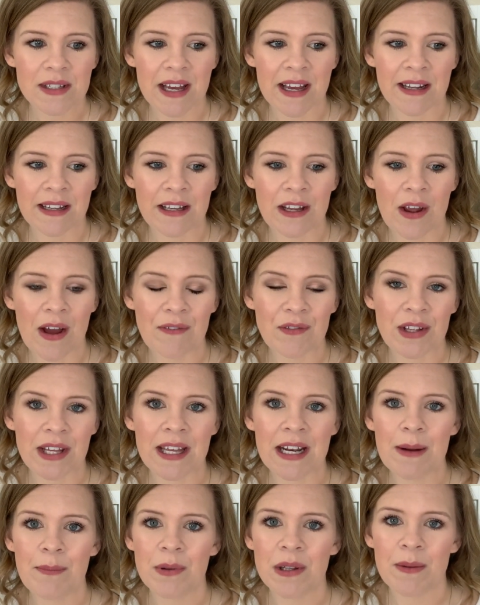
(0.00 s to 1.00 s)
and you have to
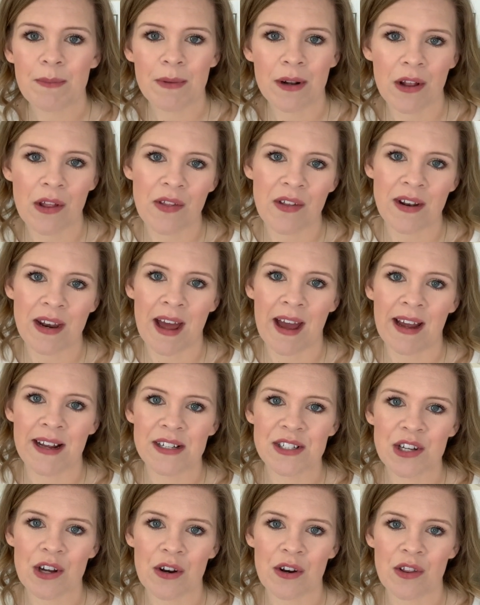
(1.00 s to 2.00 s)
get up in the middle of the
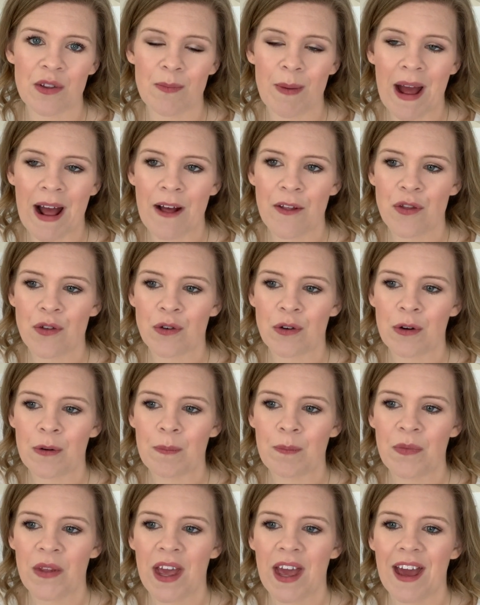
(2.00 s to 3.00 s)
night to go to the
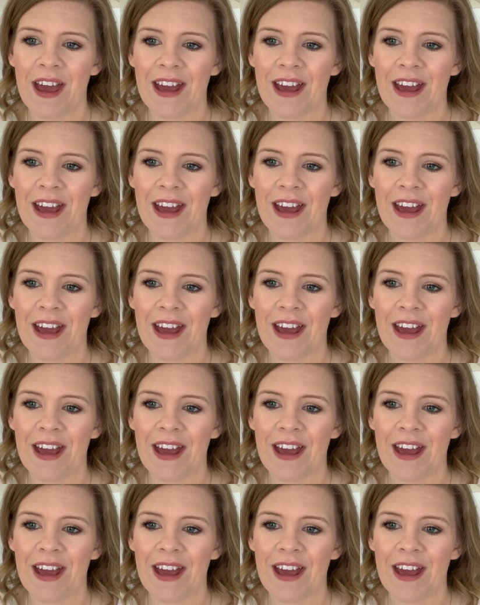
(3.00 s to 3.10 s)
bathroom,